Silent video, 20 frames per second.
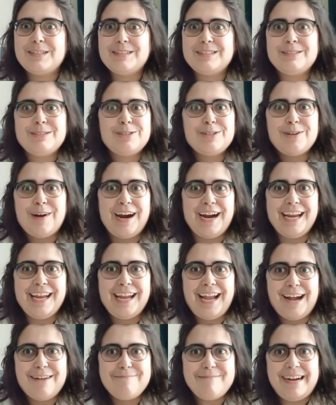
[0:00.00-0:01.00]
trying
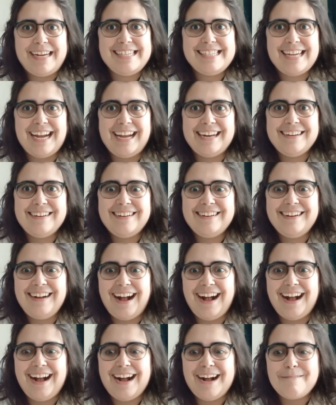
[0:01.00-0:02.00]
out my channel.
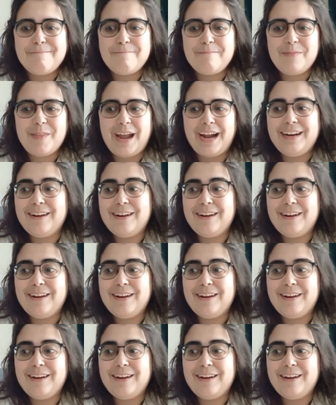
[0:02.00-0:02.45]
I